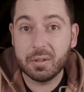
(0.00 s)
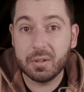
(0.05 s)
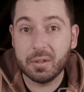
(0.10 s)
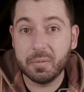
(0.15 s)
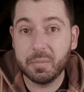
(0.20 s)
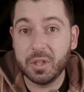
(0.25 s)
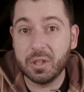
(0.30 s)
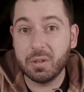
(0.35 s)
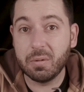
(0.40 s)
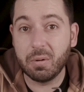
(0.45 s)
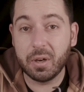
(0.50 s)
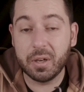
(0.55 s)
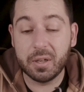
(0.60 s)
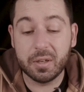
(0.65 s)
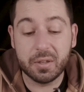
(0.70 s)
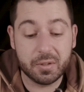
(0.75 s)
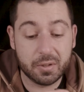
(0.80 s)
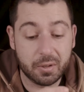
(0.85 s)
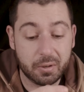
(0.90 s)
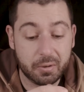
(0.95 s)
BeQuiet
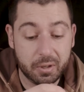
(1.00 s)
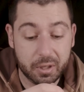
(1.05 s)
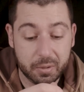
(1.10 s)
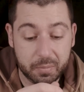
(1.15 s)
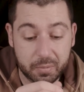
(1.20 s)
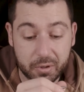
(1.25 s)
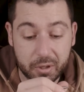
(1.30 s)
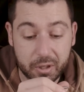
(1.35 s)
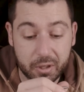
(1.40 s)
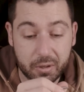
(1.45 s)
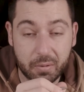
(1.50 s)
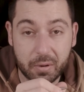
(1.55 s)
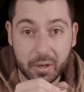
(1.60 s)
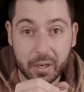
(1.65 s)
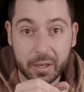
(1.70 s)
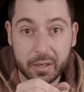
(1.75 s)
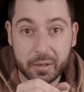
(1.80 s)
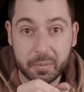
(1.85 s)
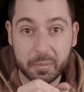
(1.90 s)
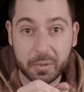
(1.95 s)
is already pretty
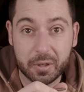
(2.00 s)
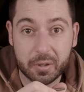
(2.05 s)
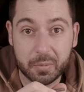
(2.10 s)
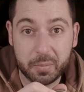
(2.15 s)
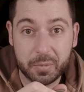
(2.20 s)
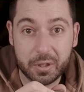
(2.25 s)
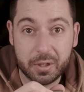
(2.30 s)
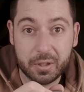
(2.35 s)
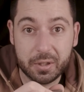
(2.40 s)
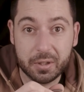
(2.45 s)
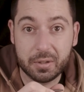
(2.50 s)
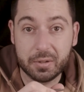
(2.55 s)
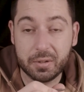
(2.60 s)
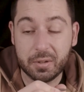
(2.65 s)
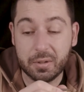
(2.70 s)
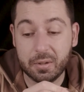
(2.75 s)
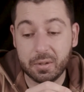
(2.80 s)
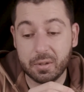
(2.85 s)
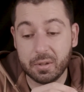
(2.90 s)
quiet in my opinion.